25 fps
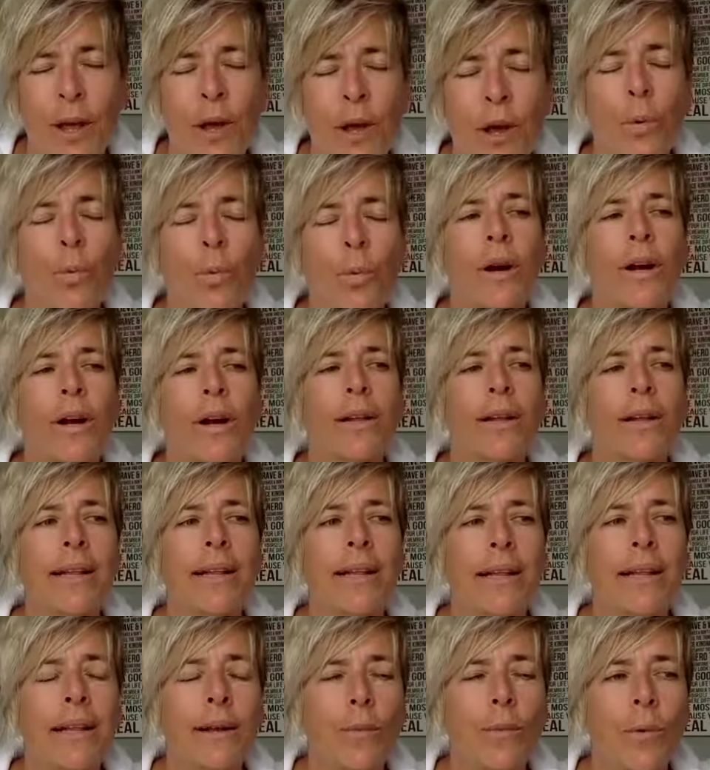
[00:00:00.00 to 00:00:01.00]
We're
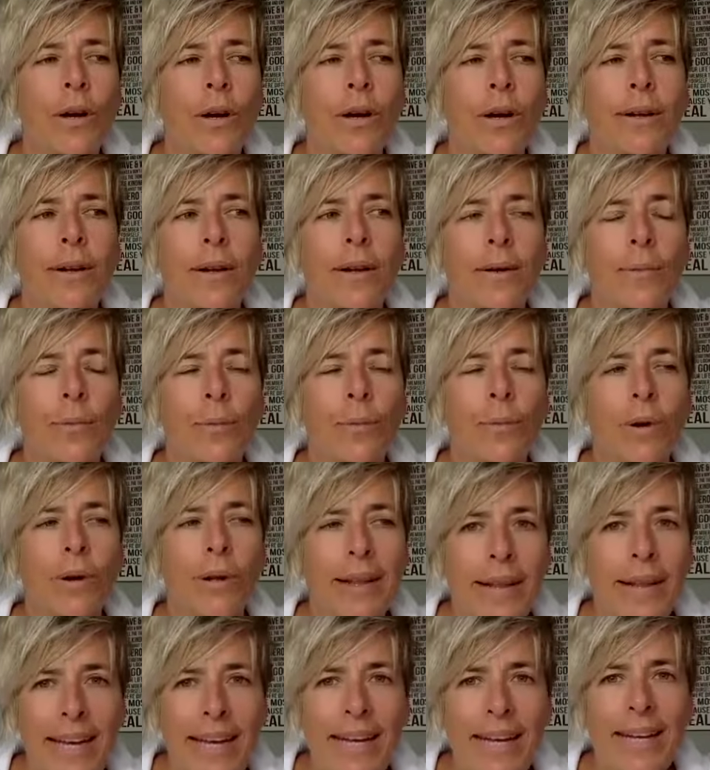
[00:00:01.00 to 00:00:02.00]

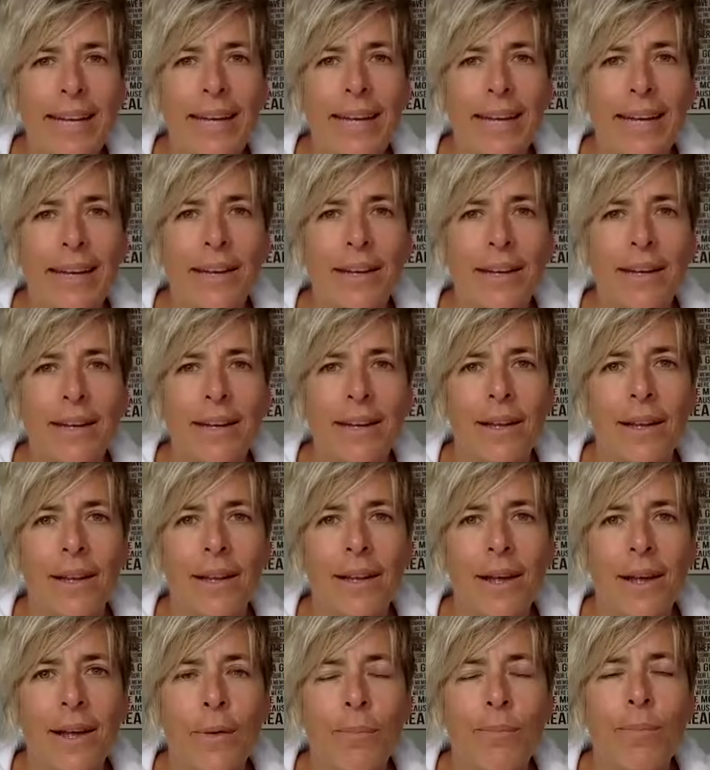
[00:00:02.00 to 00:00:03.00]
leading
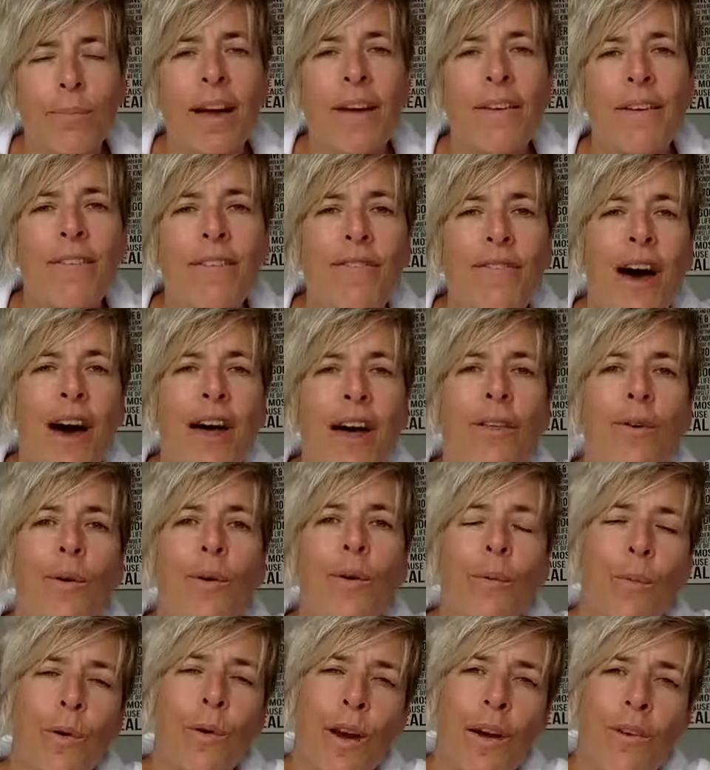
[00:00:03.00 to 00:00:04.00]
by
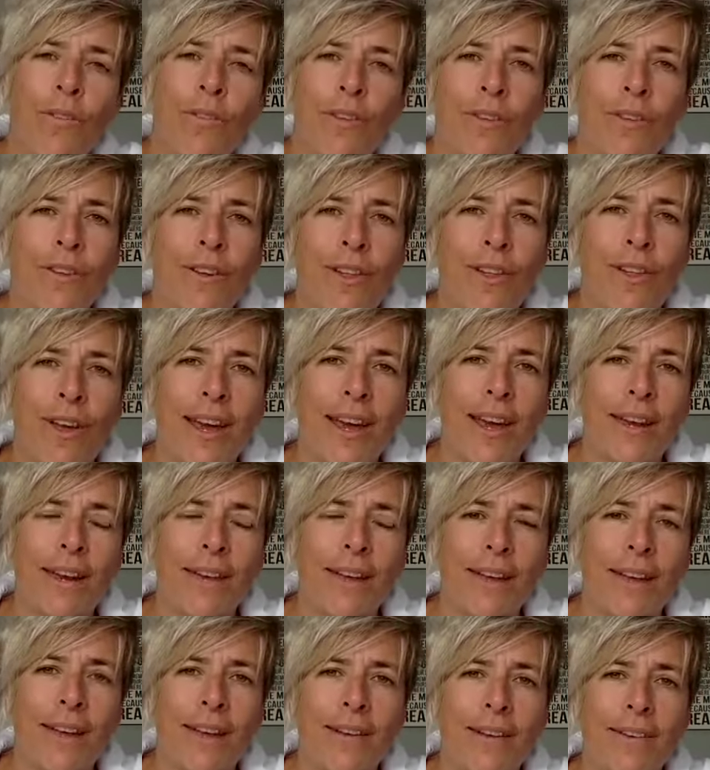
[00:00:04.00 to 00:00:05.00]
following wherever the client
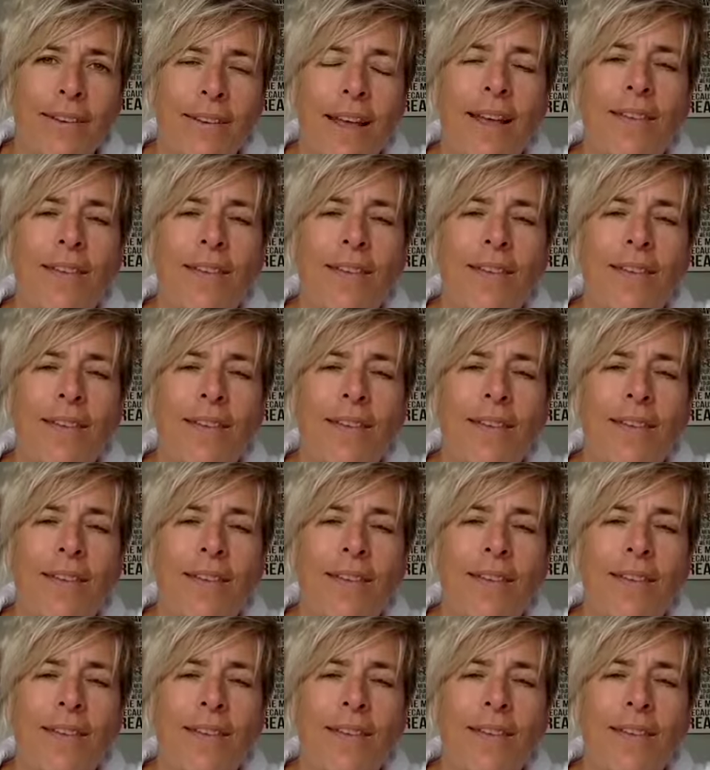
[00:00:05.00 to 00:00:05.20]
is.